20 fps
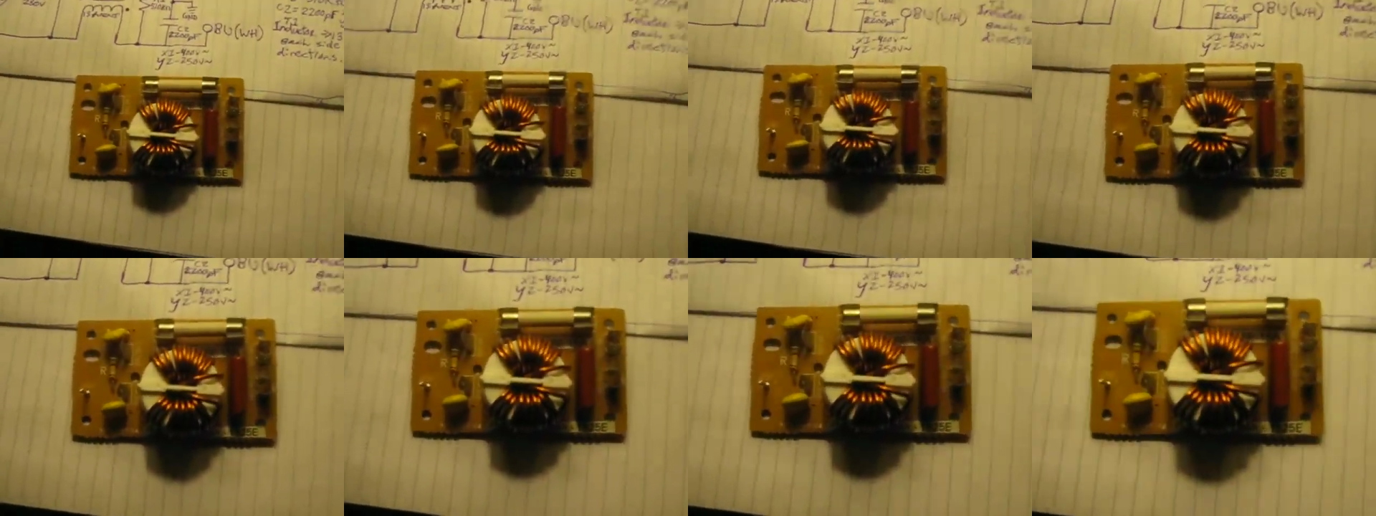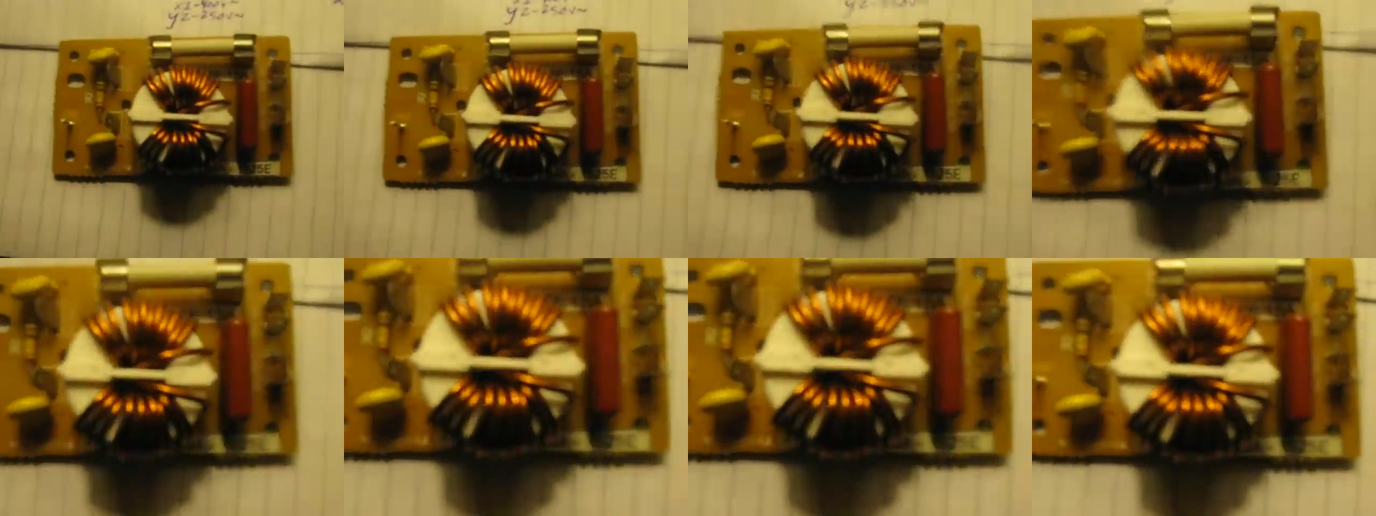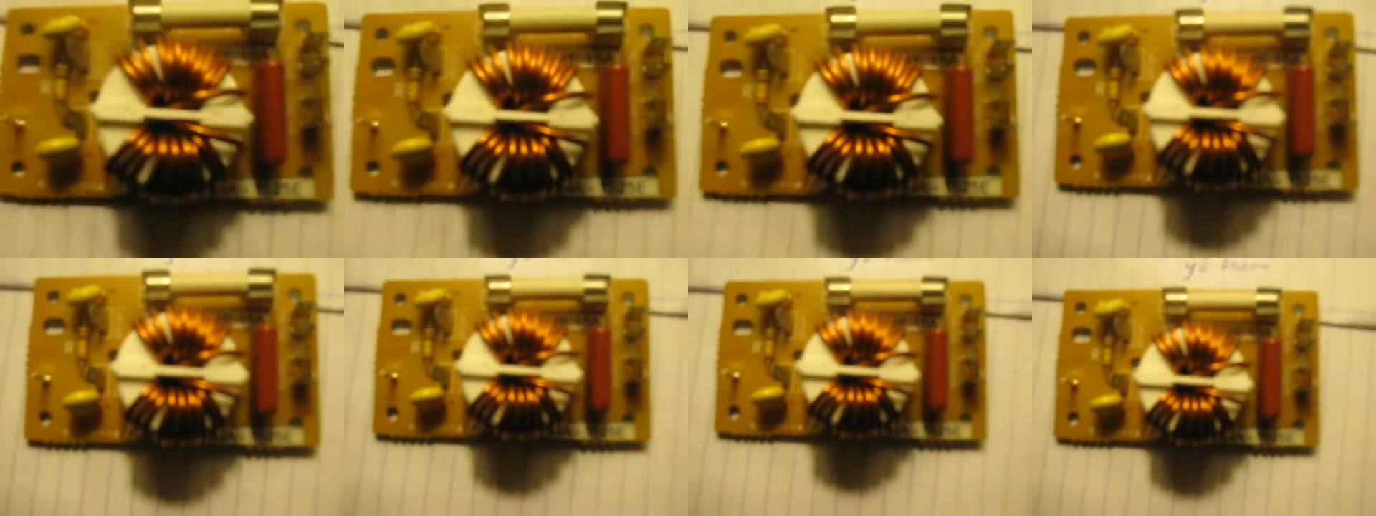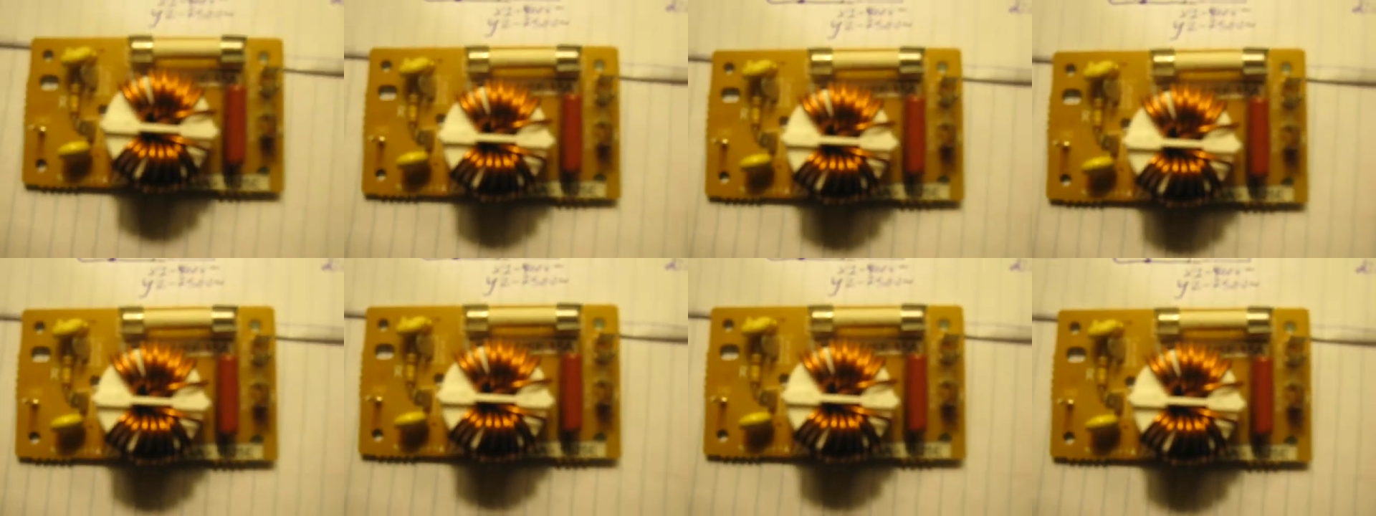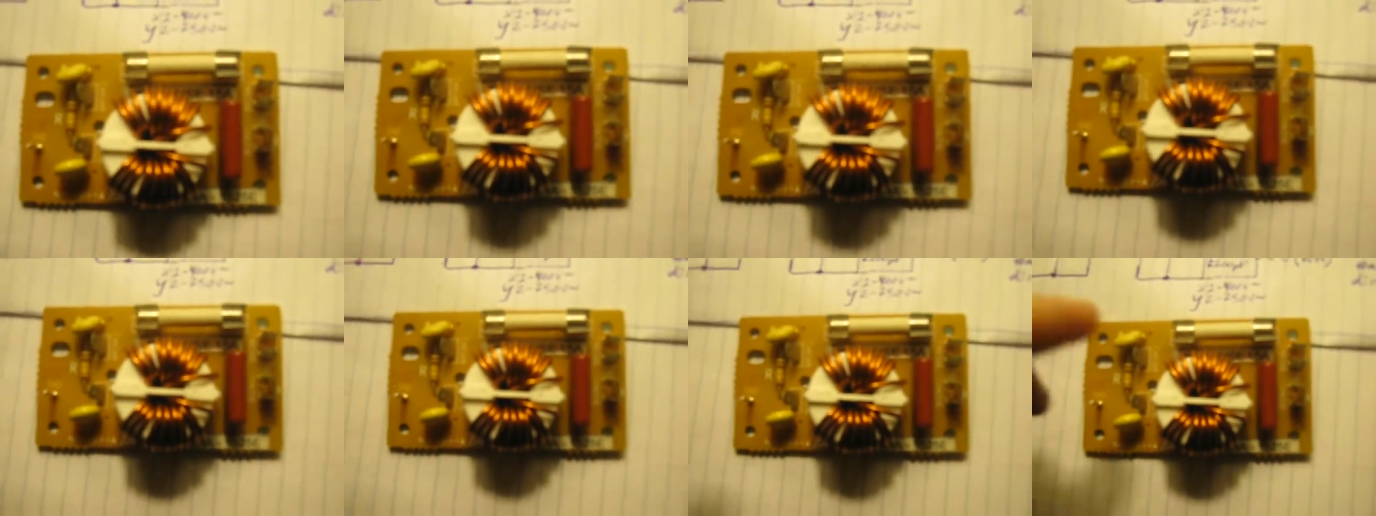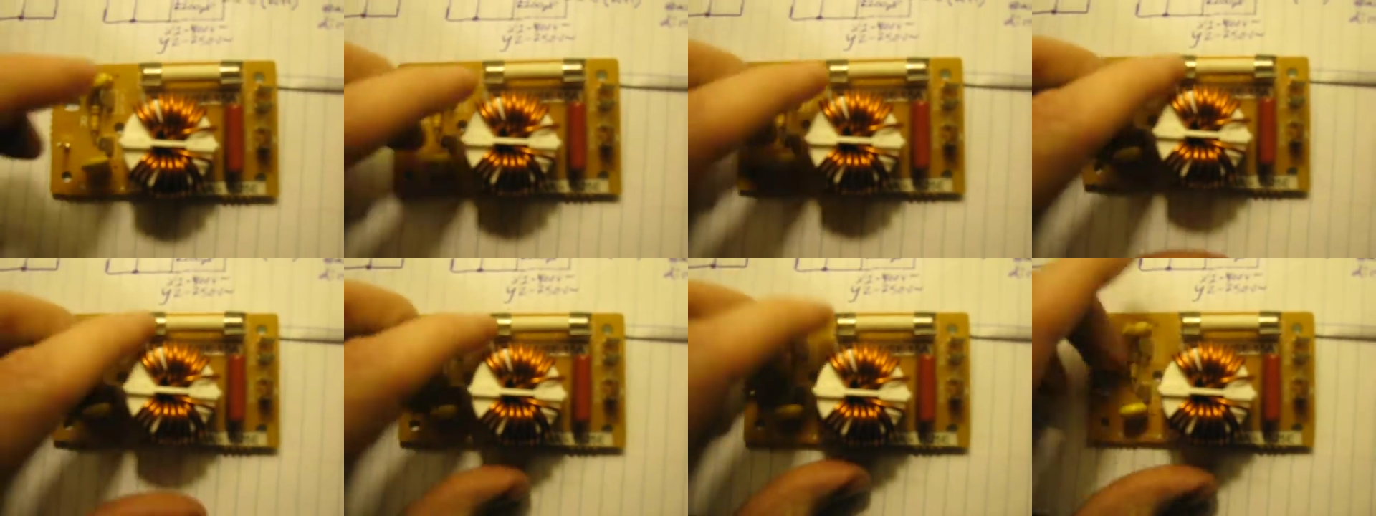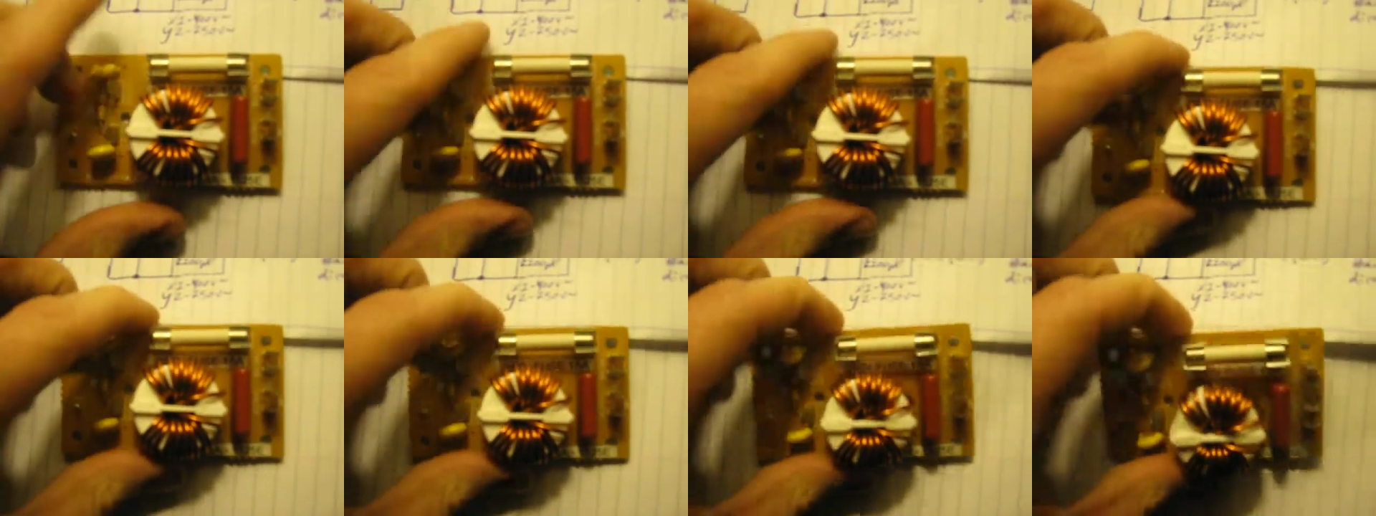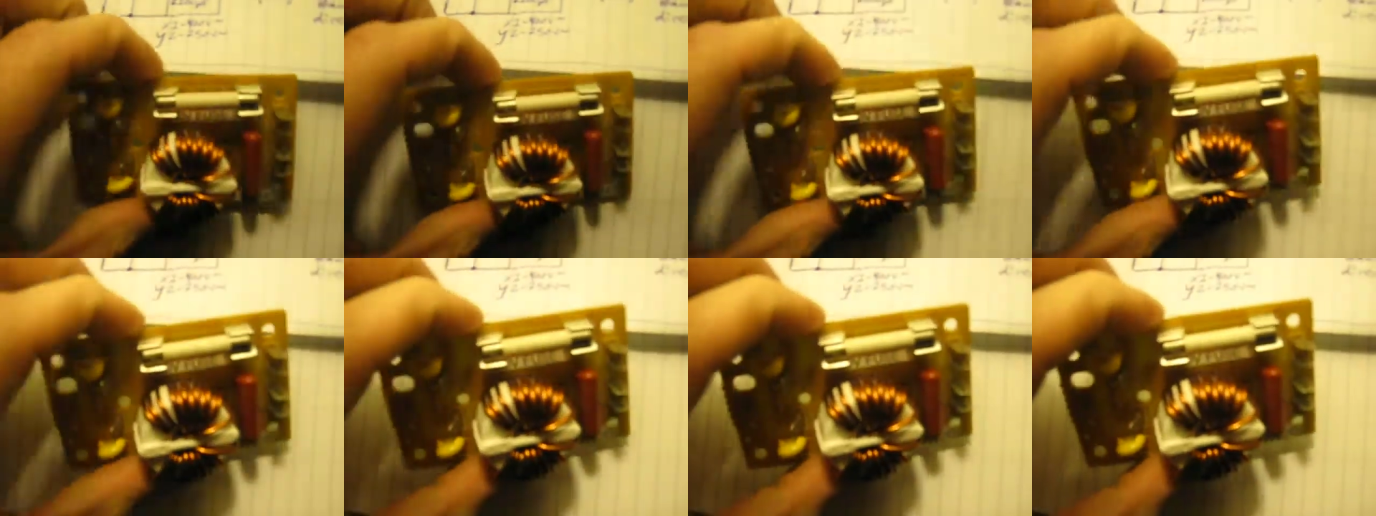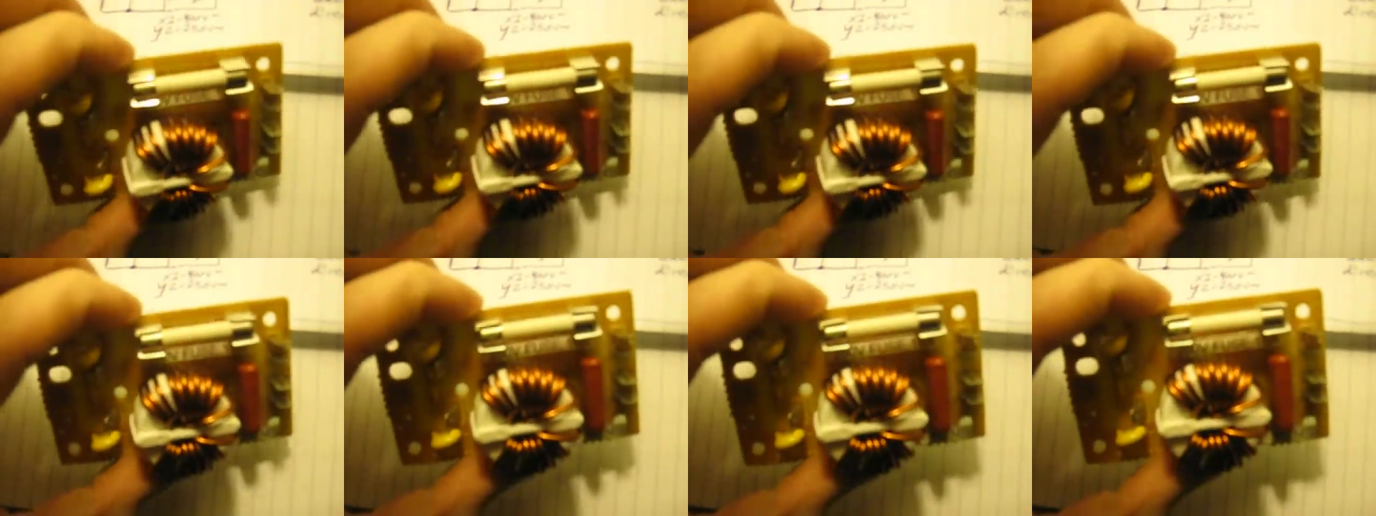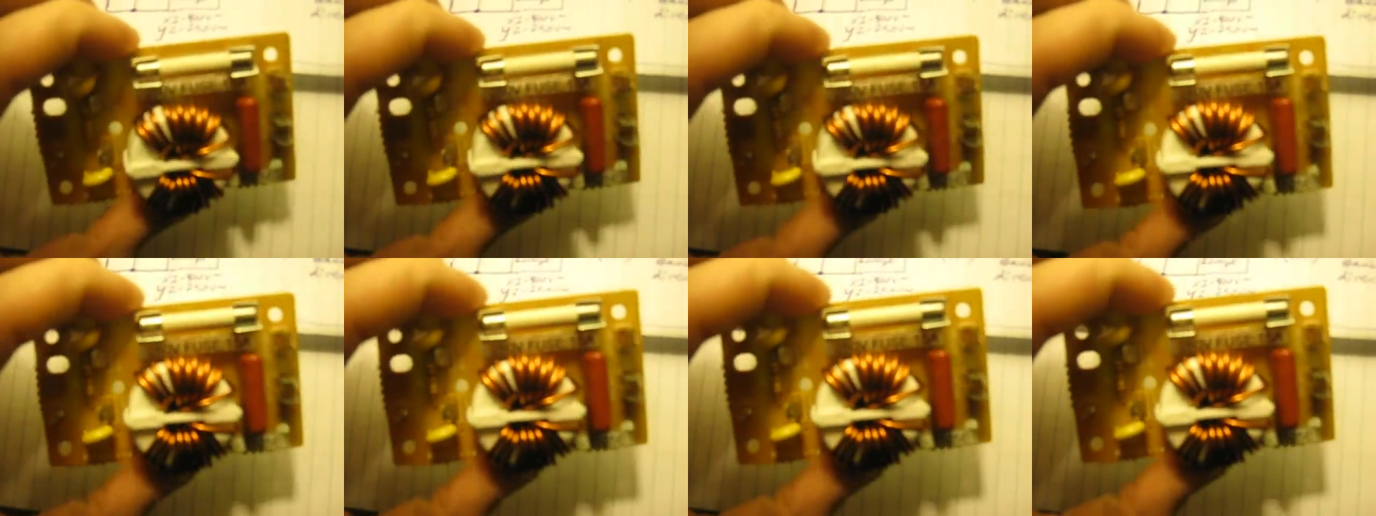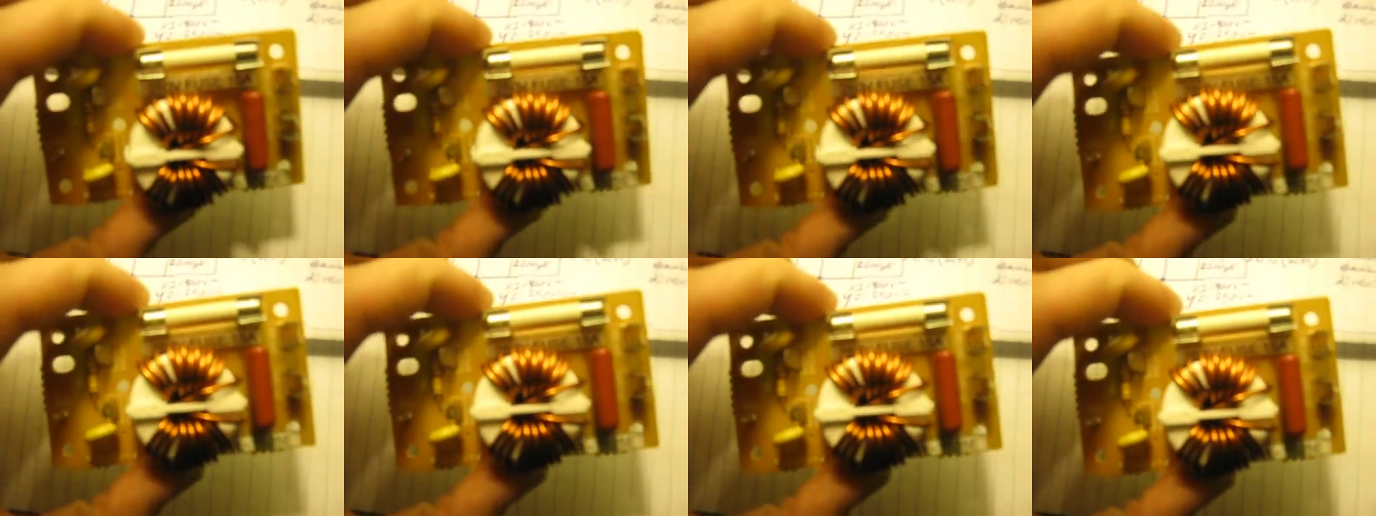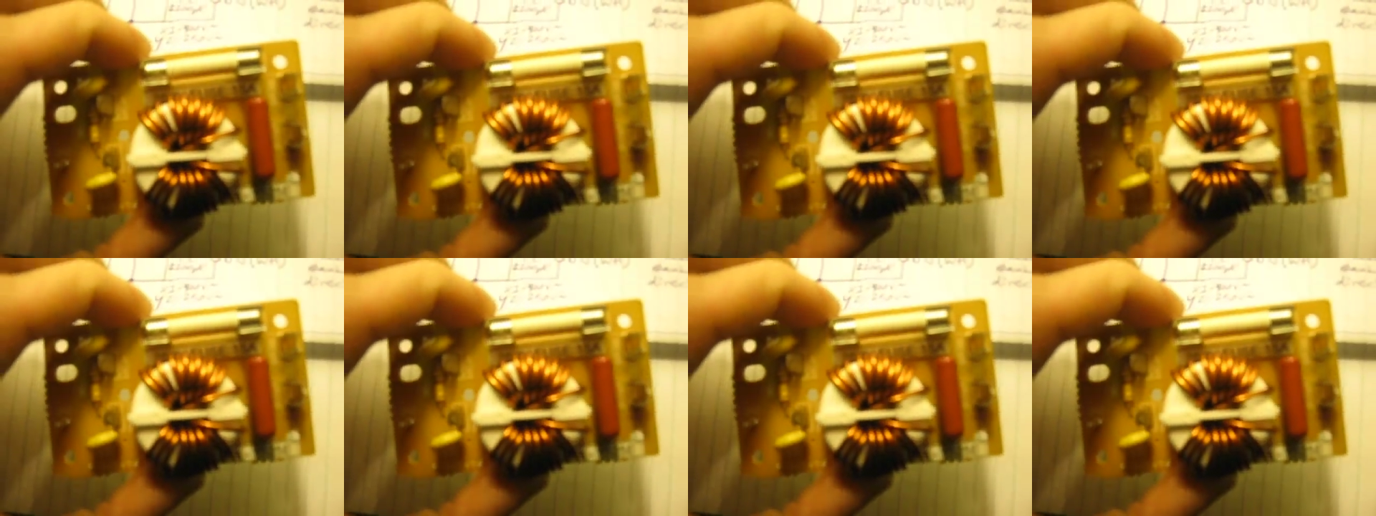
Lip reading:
No face is visible, so there are no lips to read.